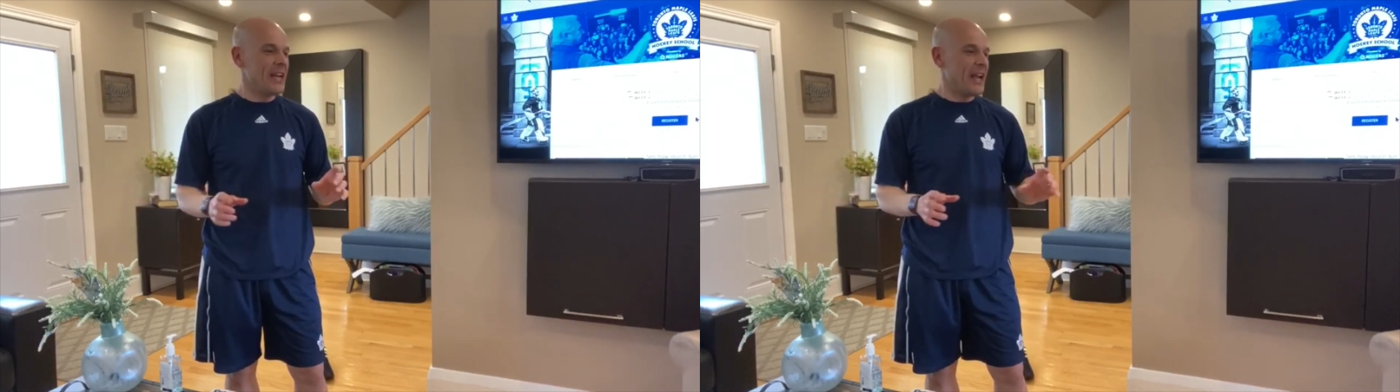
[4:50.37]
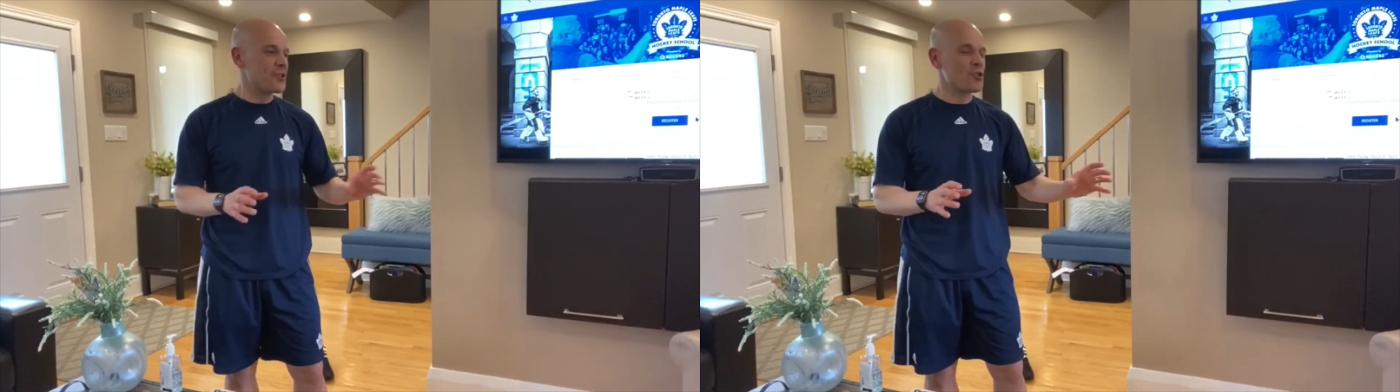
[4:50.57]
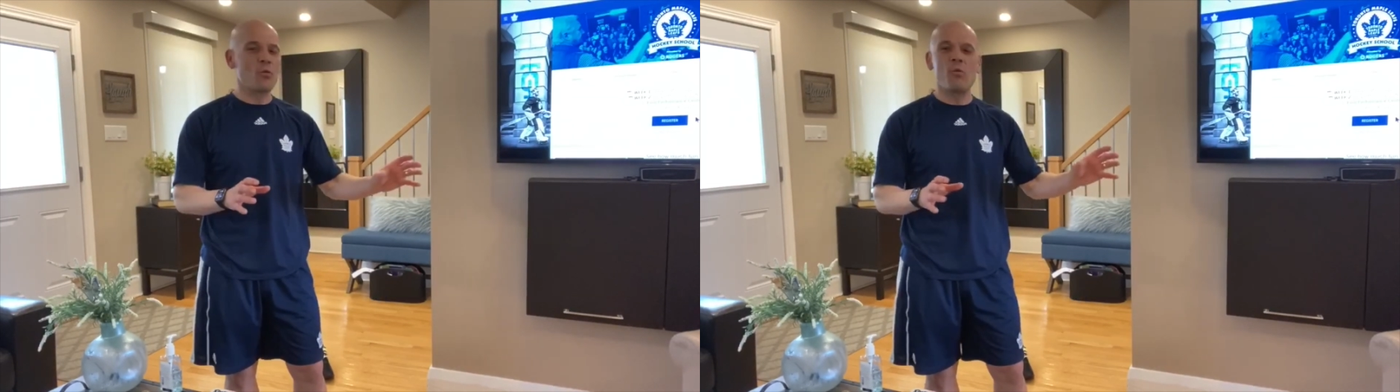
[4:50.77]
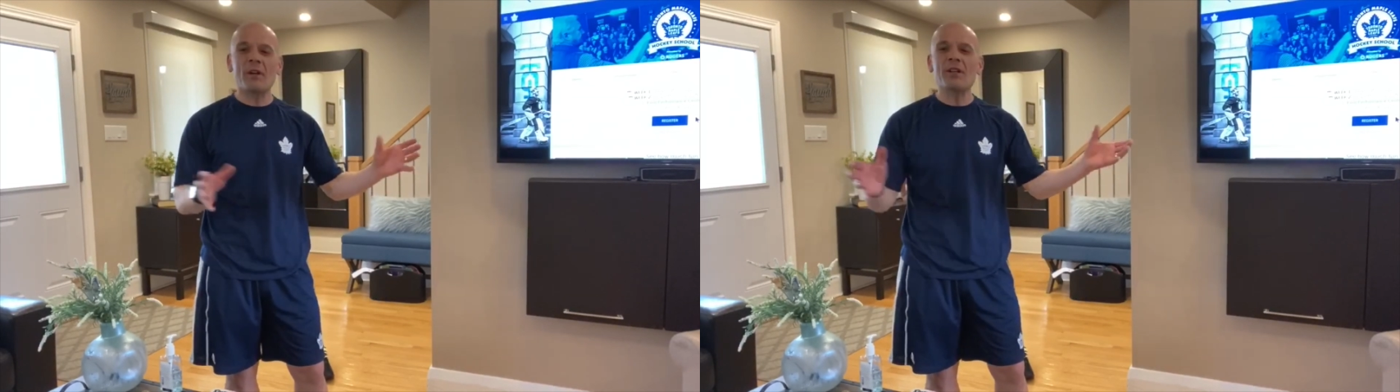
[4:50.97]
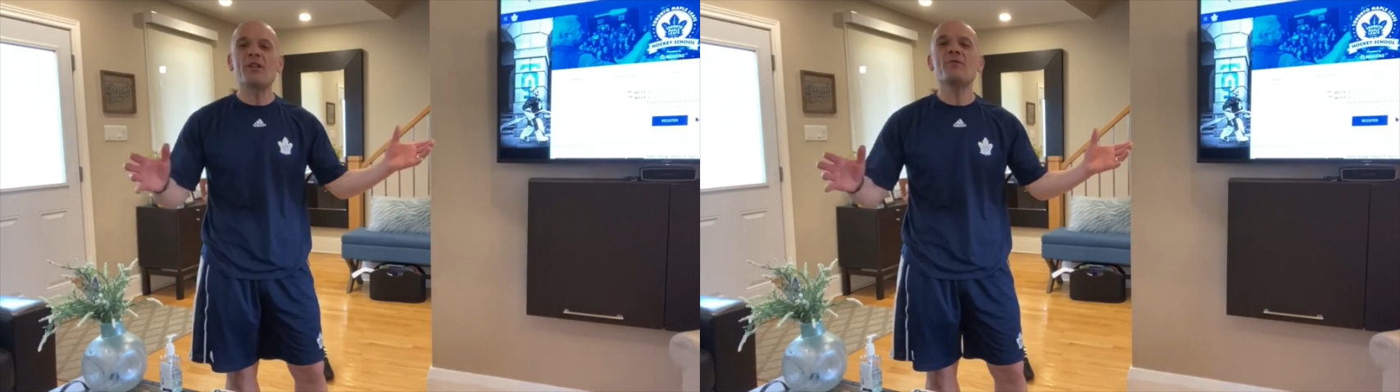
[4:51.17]
And so
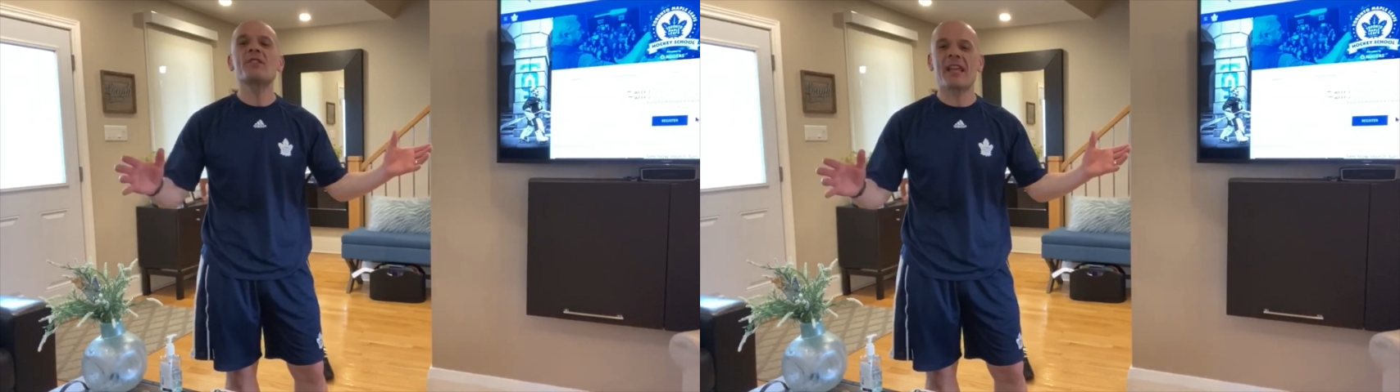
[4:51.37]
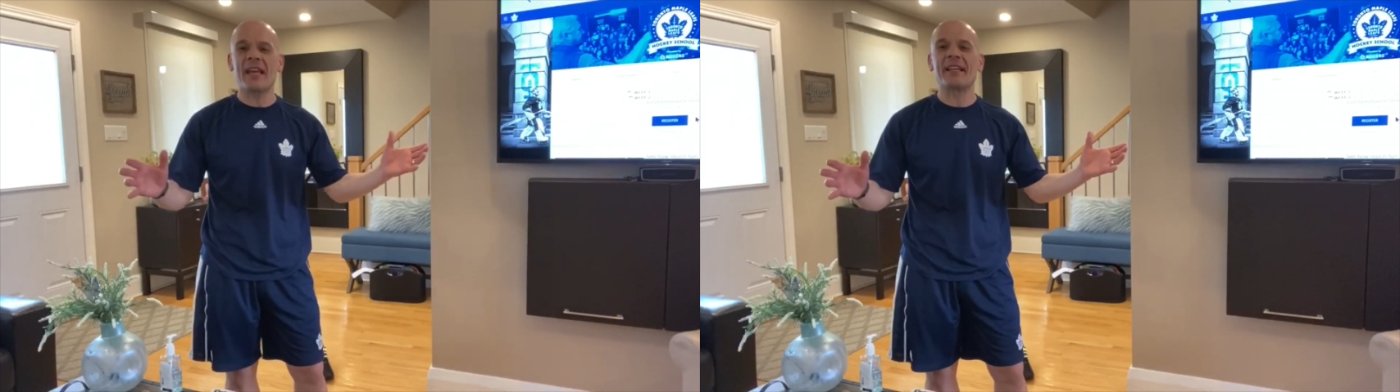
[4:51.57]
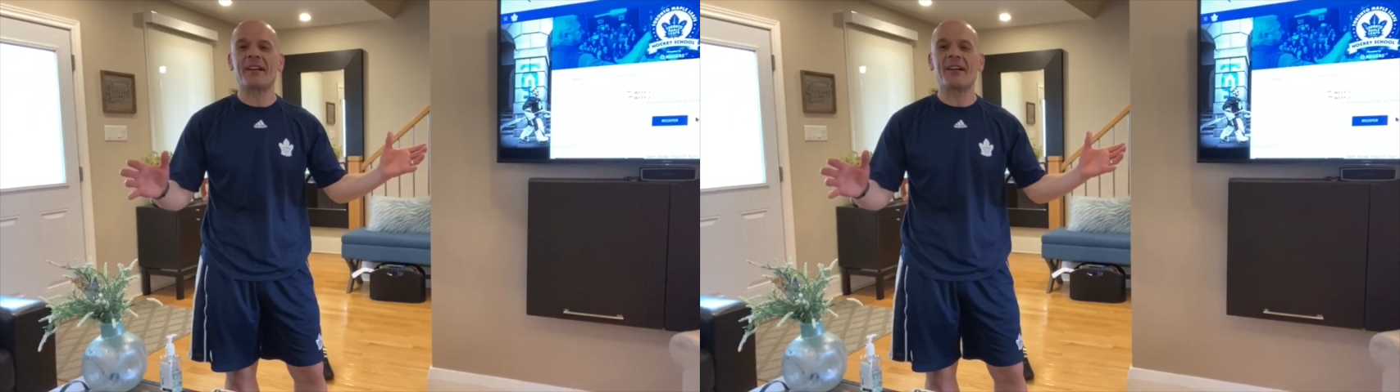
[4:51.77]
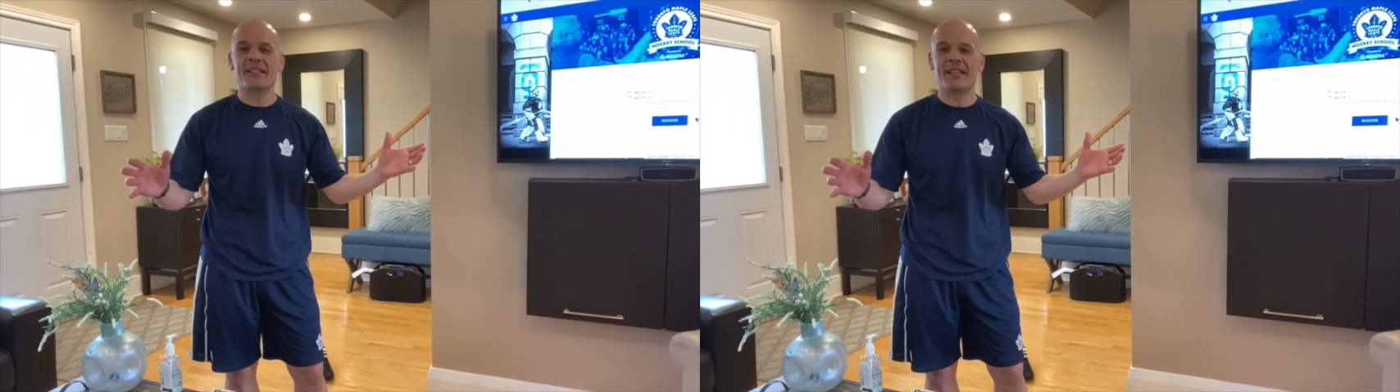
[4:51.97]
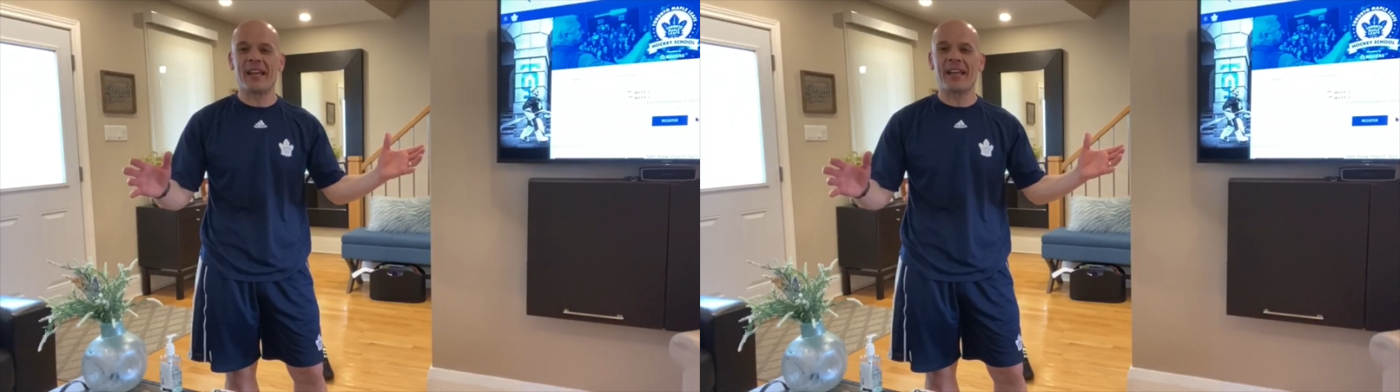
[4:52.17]
what are you skating on
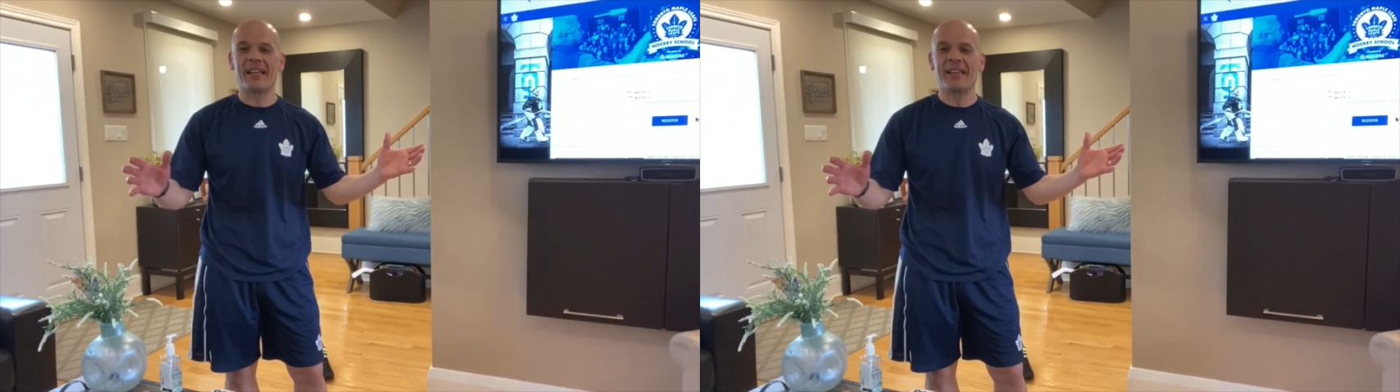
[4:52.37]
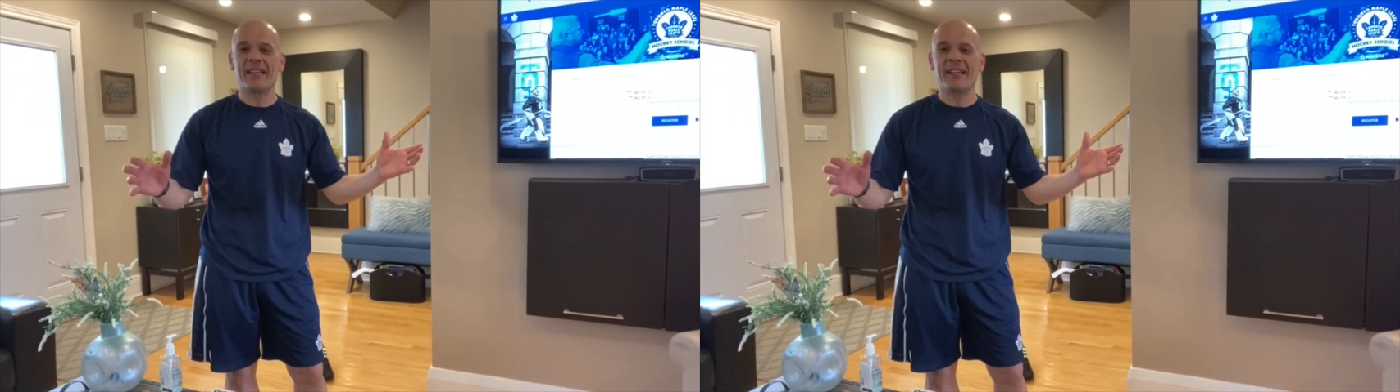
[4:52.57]
today?